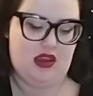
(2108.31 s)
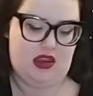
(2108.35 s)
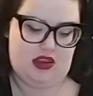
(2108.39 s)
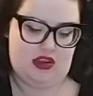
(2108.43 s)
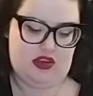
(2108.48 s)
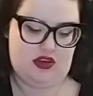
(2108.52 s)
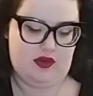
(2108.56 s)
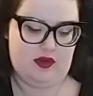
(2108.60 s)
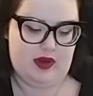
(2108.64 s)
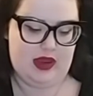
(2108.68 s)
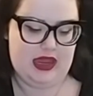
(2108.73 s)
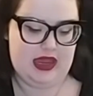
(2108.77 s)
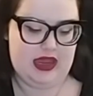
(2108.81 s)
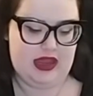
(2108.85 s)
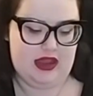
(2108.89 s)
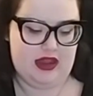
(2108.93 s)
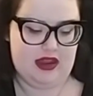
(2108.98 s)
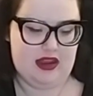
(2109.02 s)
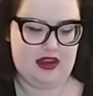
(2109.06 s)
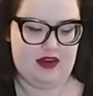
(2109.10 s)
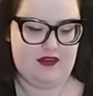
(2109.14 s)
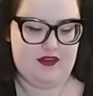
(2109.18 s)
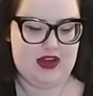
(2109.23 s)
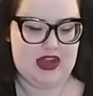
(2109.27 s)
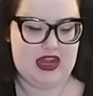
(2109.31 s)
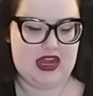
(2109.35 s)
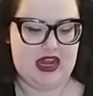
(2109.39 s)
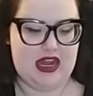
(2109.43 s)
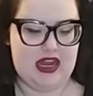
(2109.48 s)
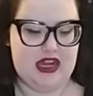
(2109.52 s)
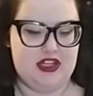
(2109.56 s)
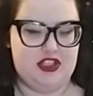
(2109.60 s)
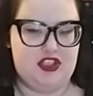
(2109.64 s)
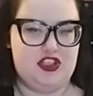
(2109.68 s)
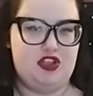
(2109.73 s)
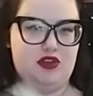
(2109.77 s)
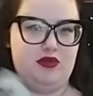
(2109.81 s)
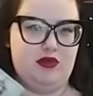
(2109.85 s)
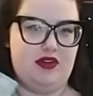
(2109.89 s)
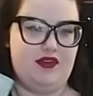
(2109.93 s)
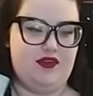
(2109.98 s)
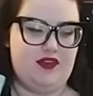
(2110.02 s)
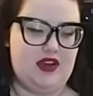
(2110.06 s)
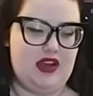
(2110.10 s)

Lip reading: You have 2 of